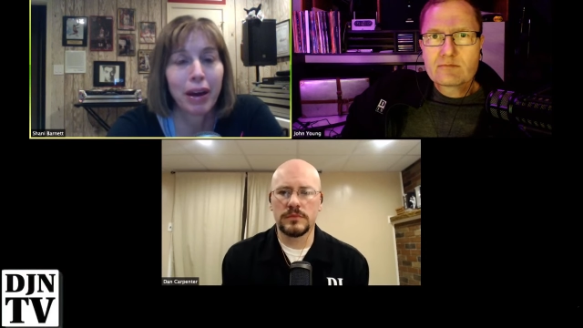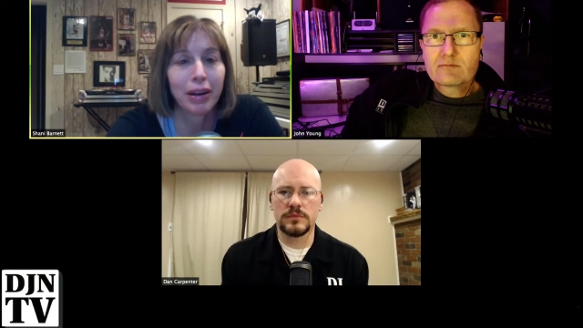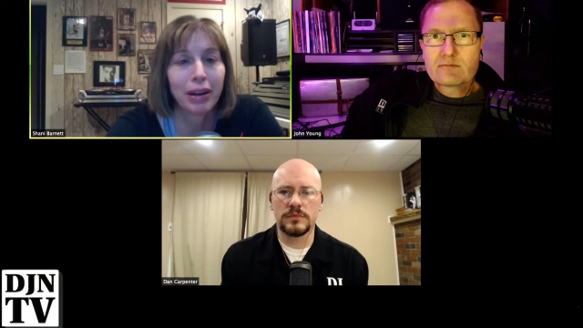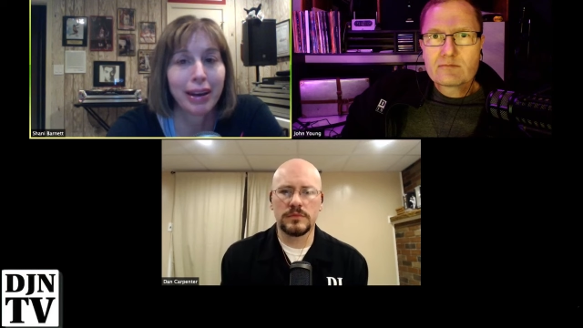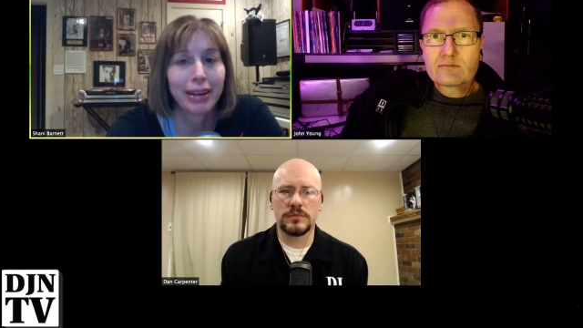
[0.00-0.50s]
Speaker 1: And
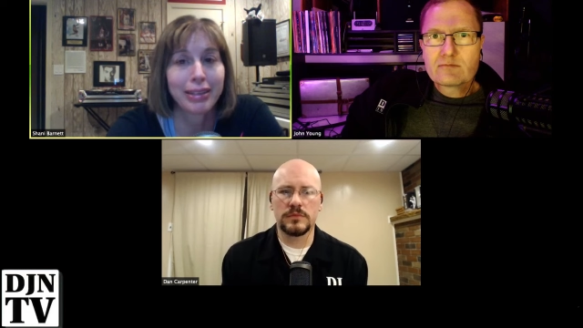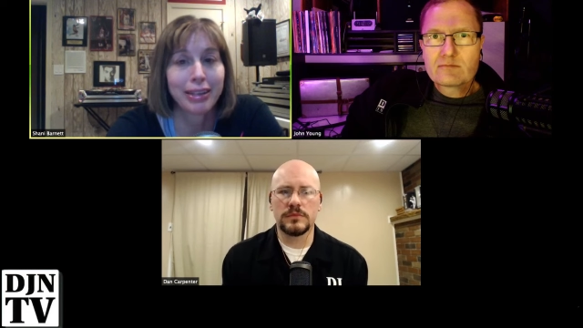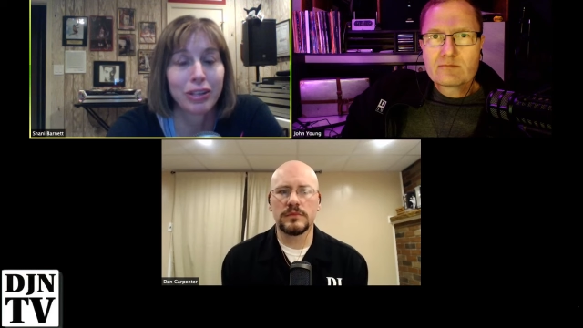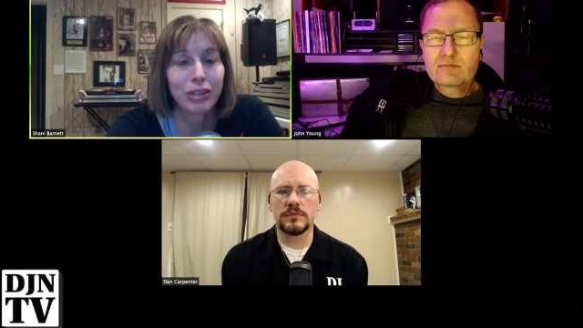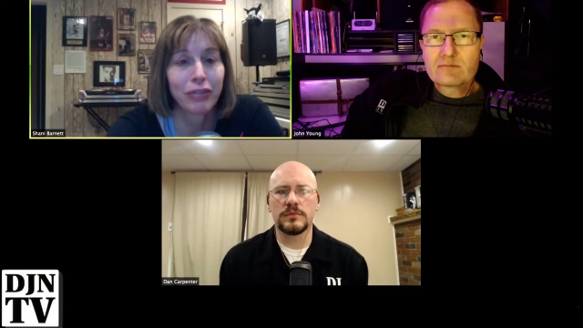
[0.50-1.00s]
I guess they
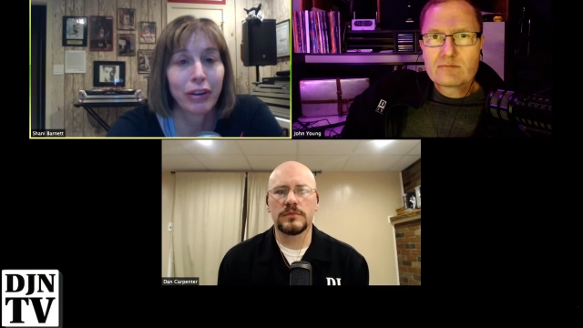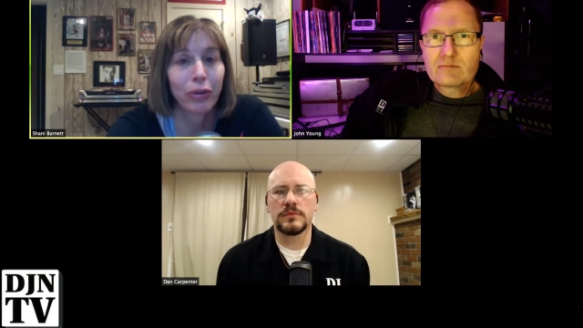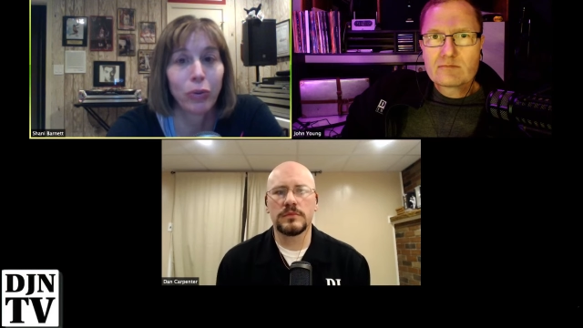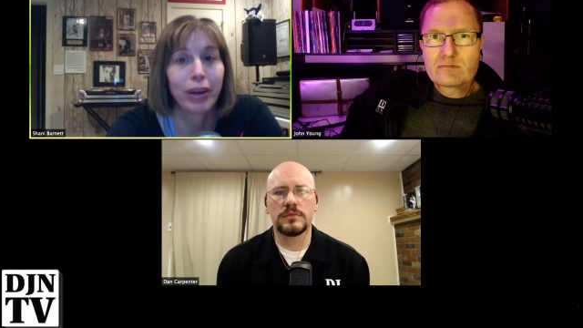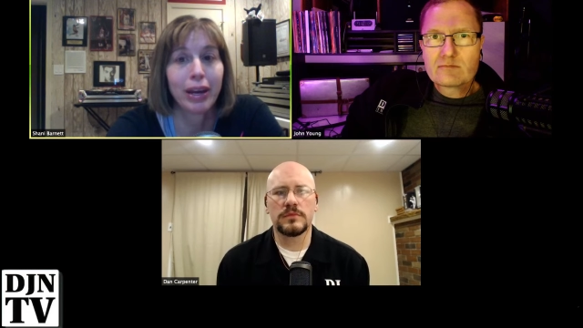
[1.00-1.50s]
just figured
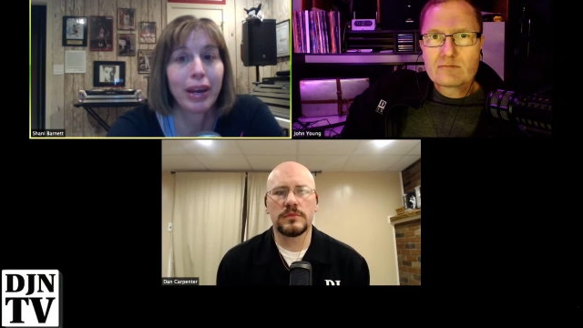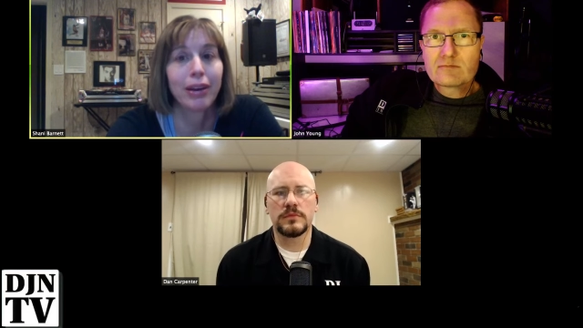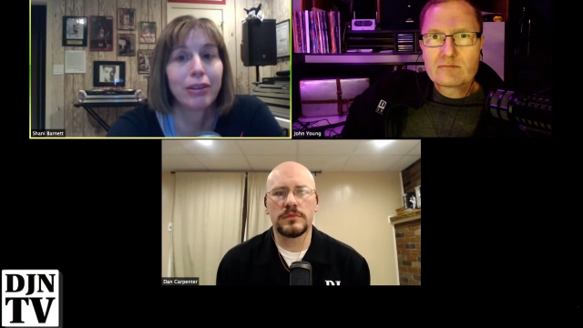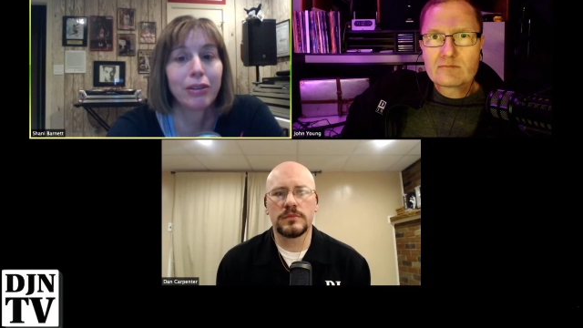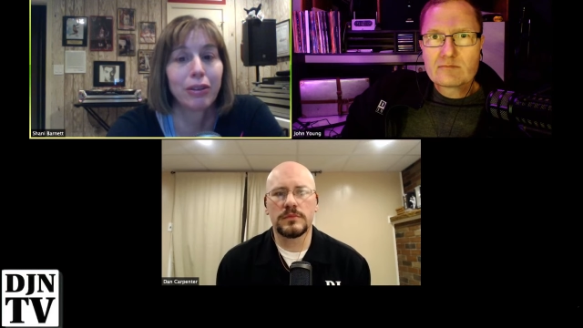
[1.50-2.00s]
we can't
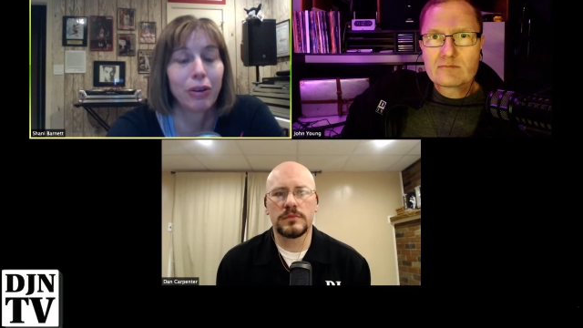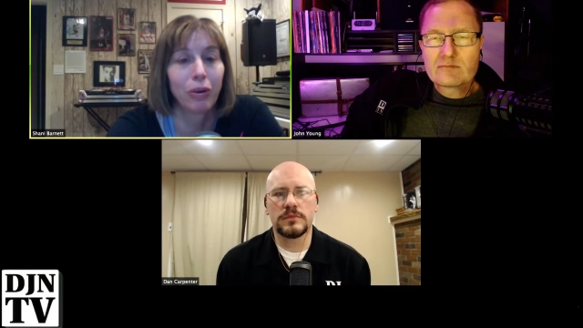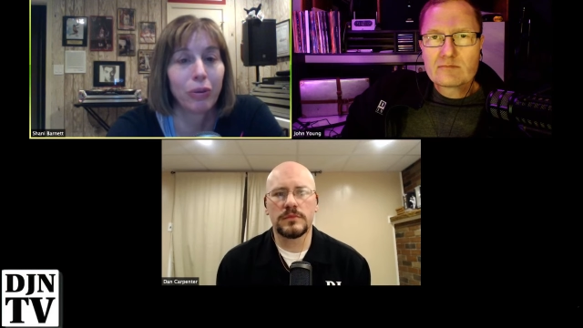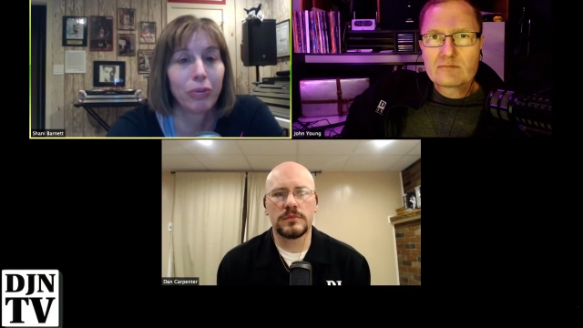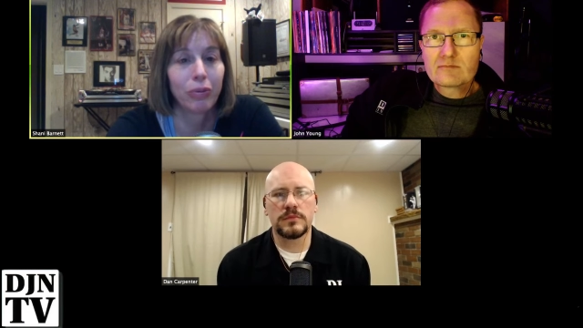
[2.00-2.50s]

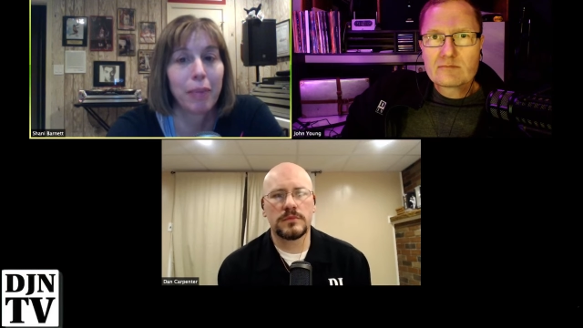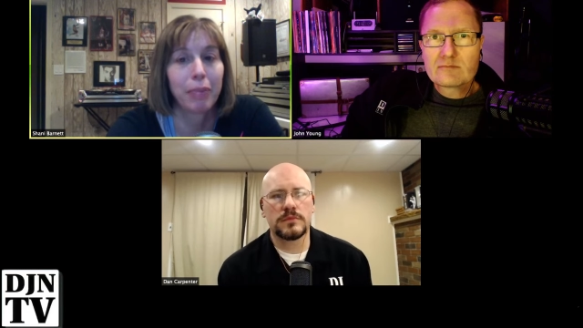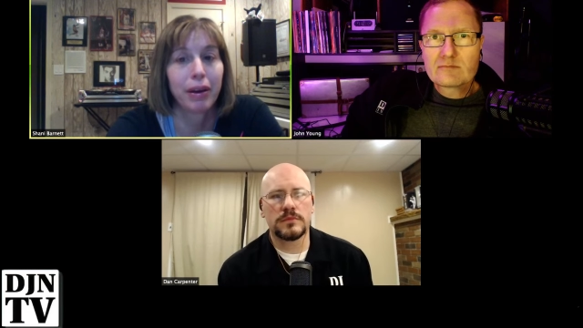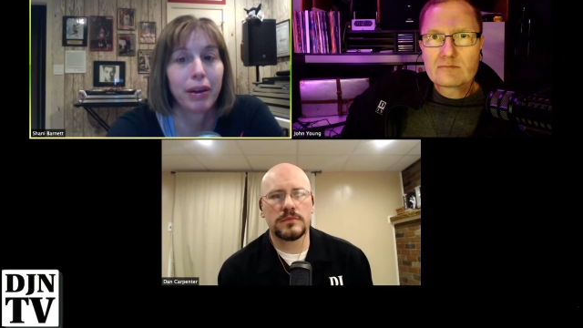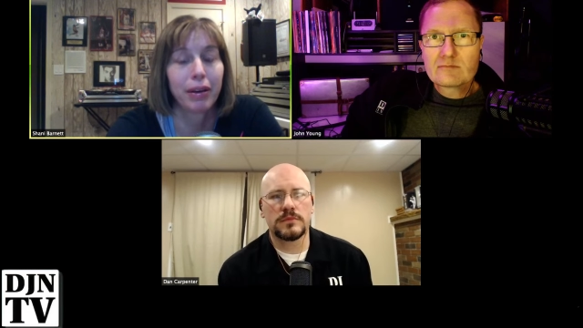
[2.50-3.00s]
go that
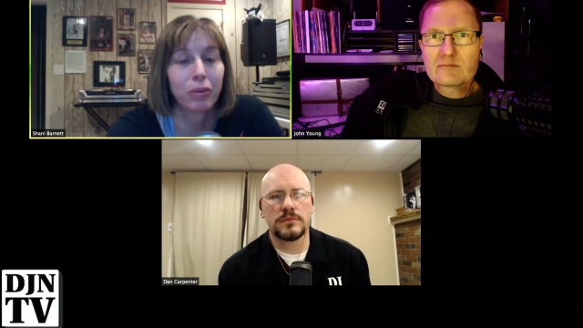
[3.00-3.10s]
big.